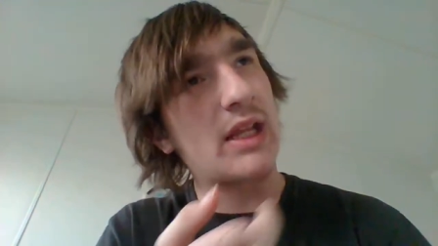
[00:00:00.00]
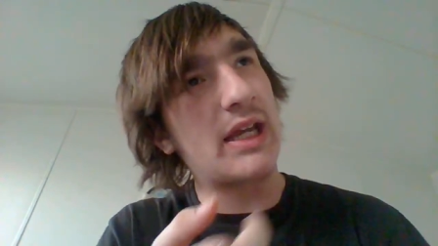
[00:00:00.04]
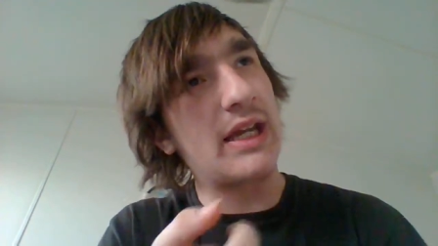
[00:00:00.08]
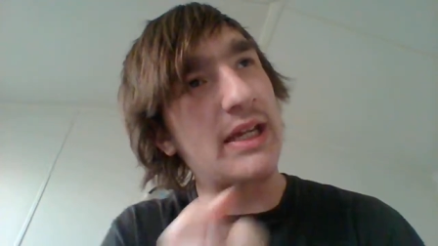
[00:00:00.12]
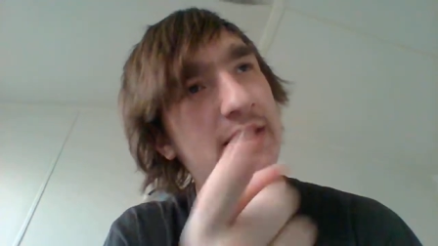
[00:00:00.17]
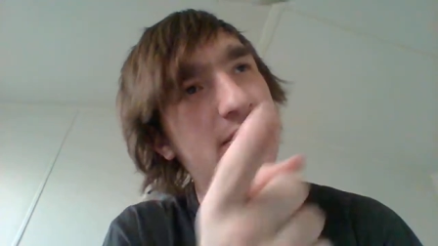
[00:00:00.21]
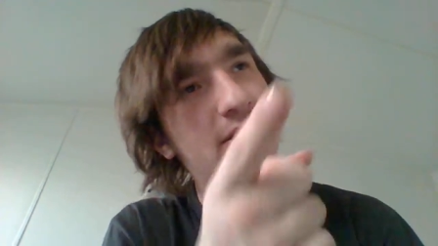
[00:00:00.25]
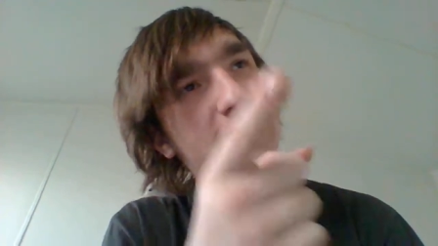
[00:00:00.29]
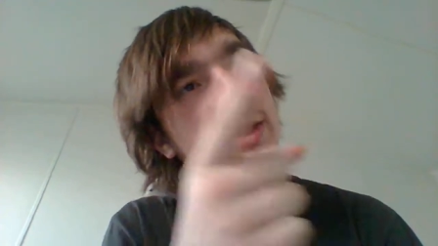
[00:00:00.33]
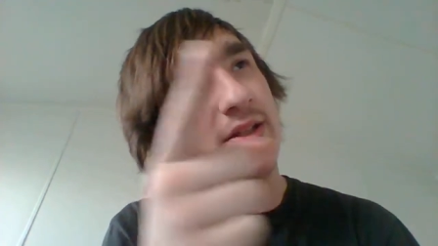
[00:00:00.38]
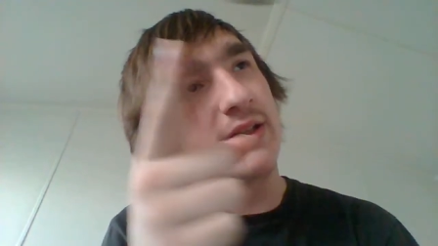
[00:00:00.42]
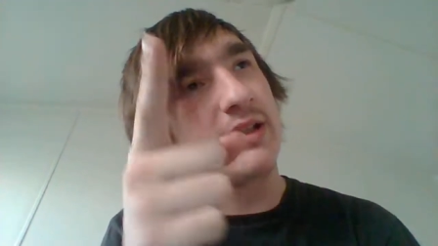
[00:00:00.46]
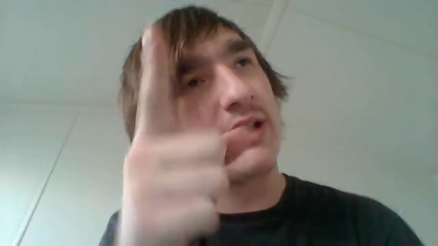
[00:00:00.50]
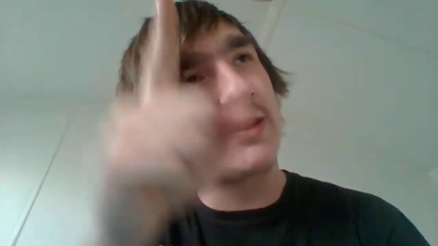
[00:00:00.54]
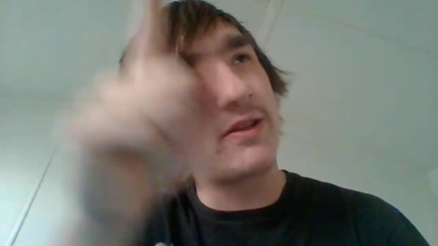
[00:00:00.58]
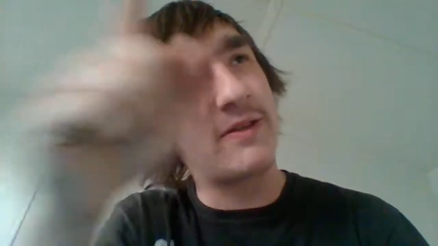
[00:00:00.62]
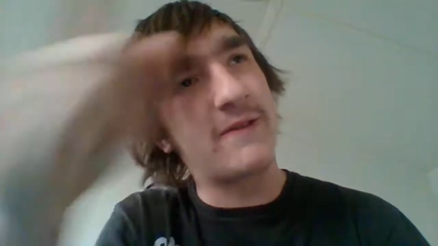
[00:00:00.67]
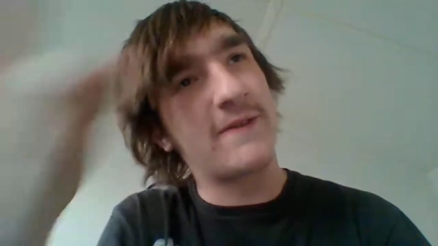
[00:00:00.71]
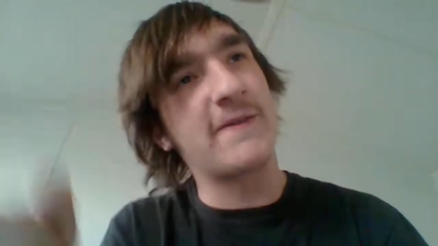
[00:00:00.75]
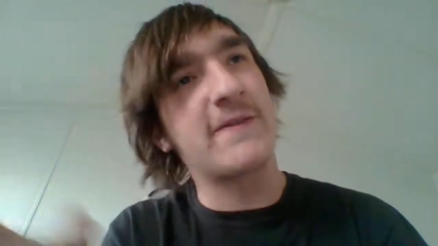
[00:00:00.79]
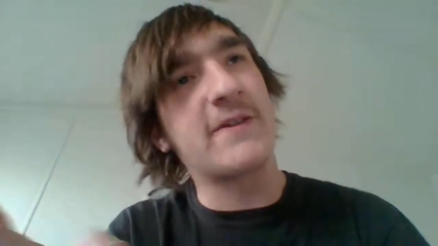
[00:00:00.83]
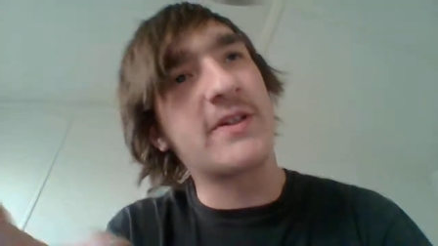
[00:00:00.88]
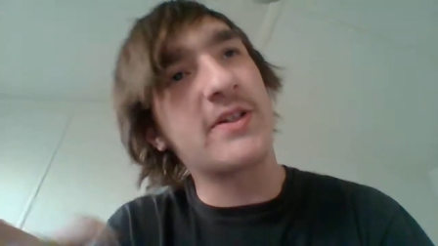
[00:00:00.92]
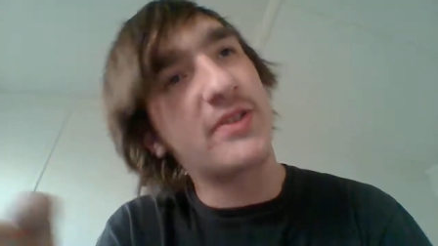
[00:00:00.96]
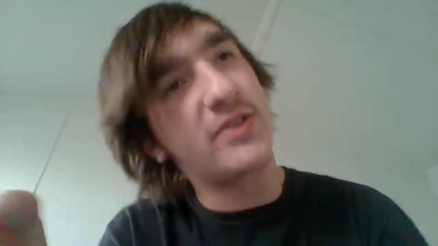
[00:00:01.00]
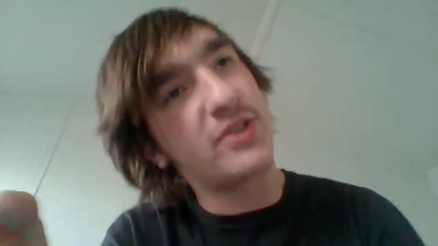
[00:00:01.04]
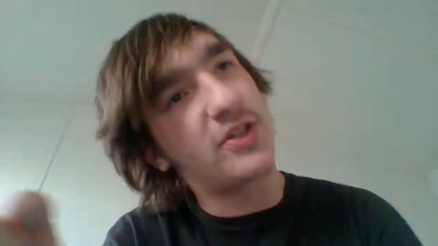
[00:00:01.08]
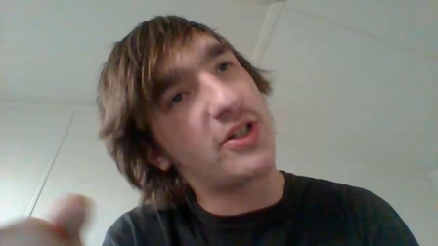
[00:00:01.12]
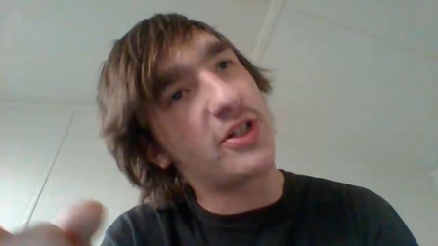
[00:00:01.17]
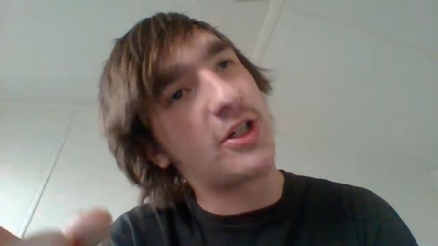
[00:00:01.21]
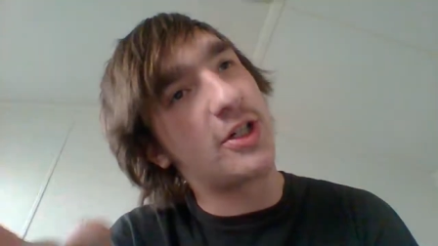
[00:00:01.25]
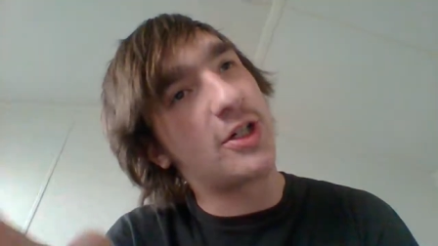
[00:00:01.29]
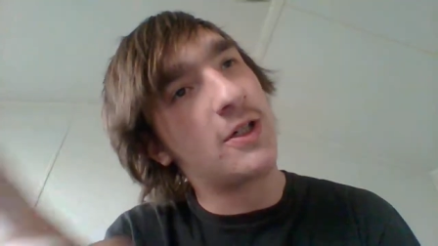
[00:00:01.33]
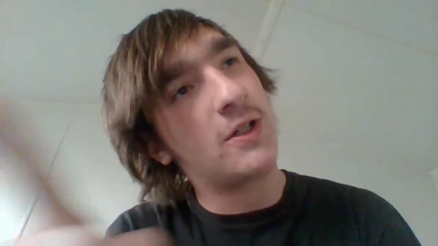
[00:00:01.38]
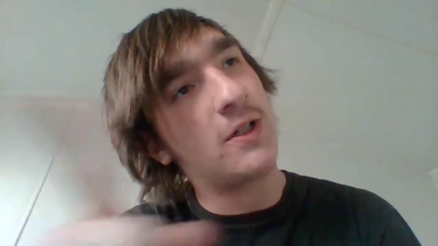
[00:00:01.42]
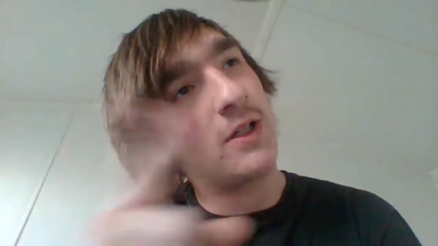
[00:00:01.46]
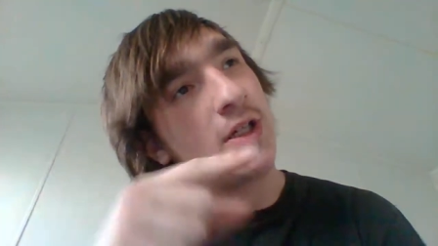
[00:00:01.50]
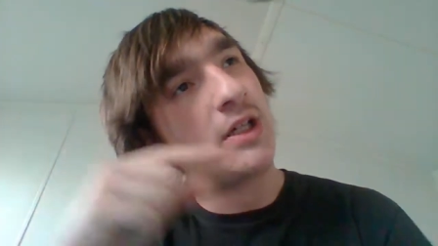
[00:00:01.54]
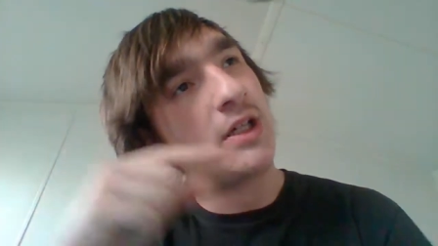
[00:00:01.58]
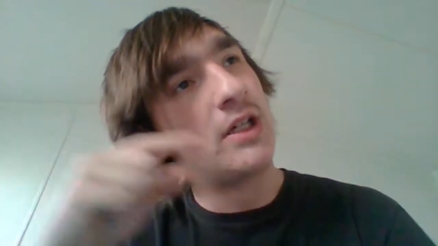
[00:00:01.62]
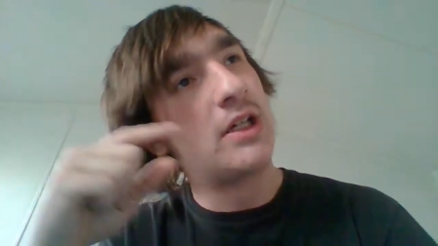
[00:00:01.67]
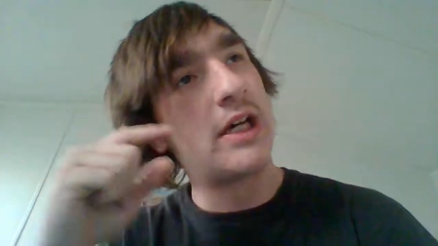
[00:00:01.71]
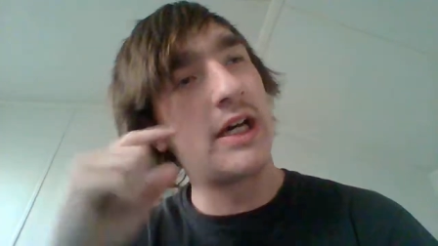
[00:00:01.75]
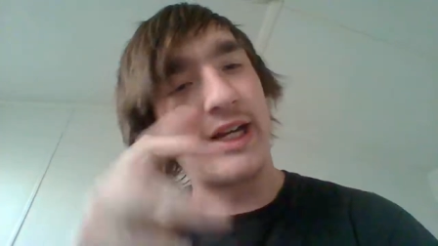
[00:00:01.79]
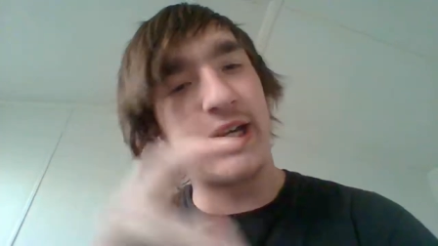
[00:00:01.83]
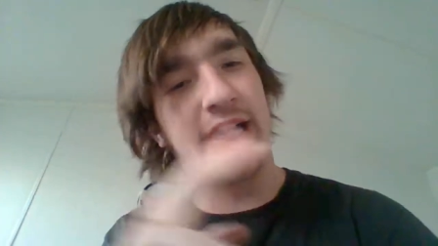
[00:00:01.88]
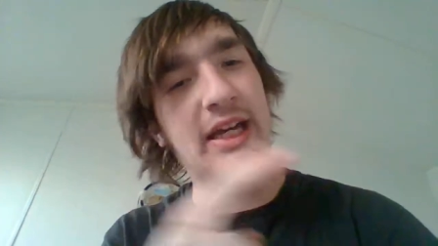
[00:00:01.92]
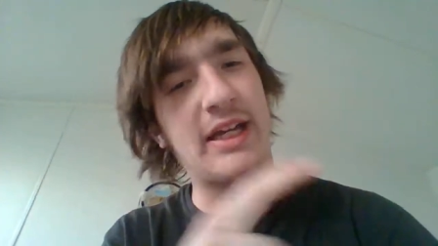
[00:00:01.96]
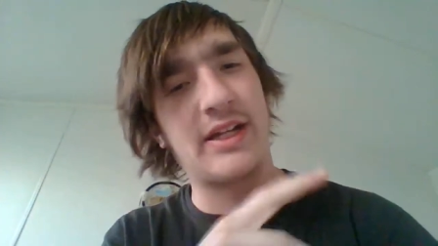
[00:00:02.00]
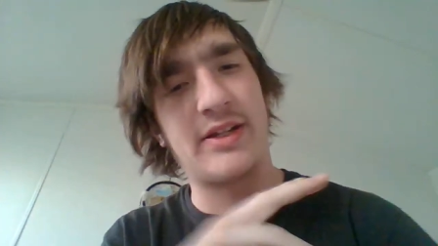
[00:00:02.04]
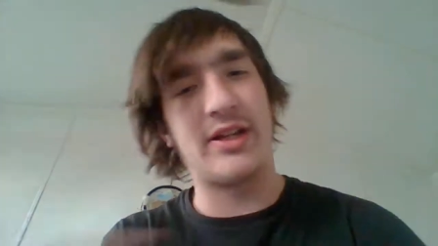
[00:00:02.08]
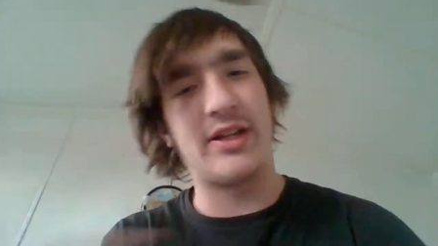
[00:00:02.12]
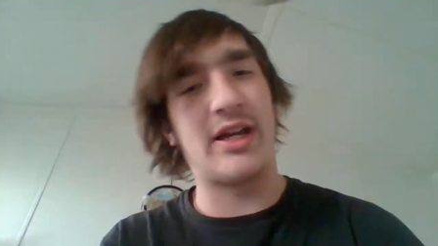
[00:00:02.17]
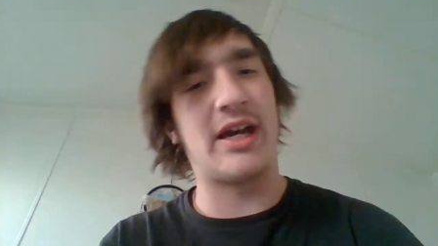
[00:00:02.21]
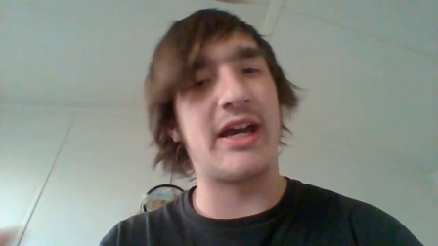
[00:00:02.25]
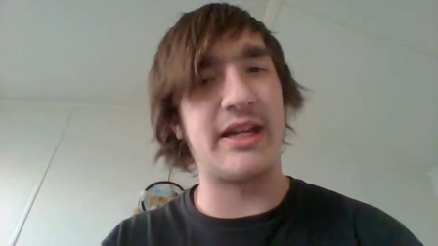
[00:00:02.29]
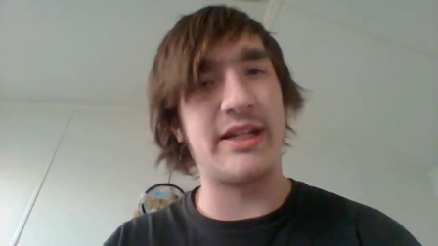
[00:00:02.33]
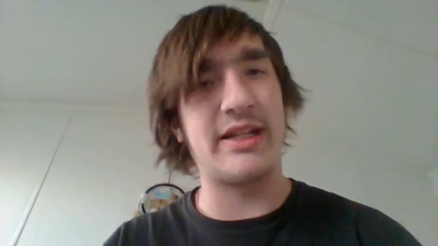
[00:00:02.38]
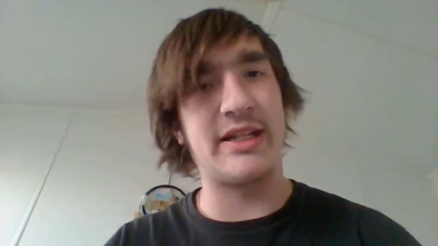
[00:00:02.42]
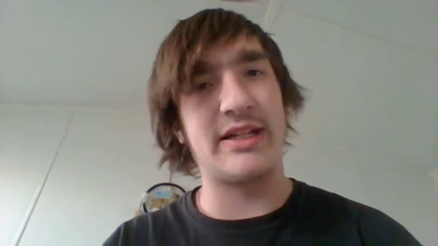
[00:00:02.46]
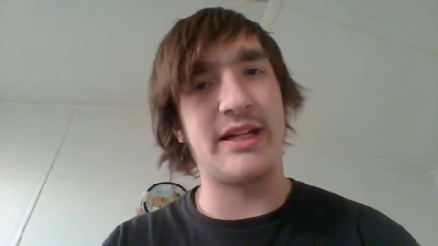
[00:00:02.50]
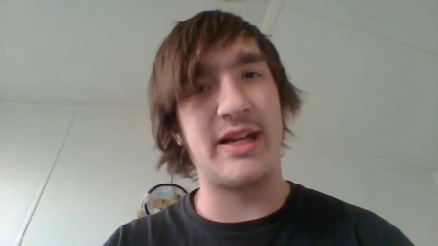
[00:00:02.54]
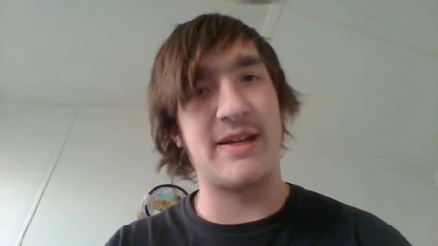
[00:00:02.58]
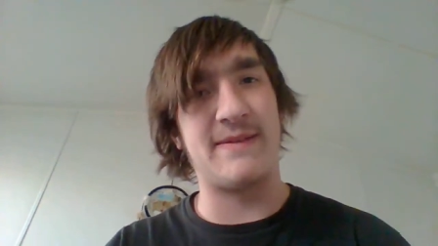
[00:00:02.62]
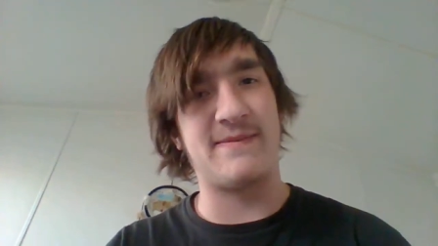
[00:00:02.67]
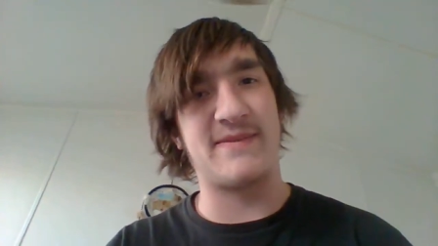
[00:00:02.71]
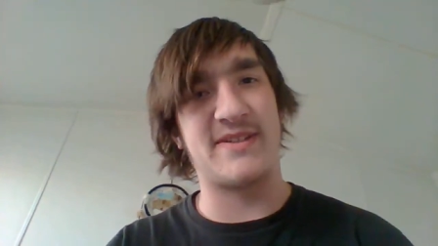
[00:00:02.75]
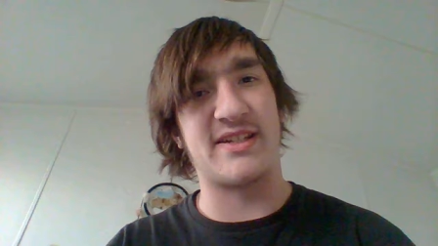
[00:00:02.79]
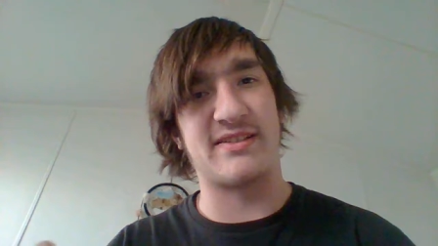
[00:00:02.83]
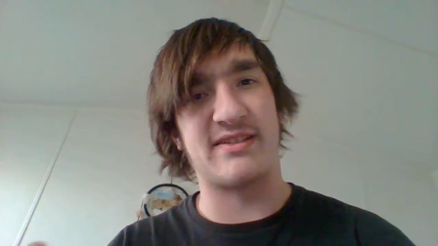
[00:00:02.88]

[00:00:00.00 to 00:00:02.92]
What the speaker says: and then the first girl, again, not any names,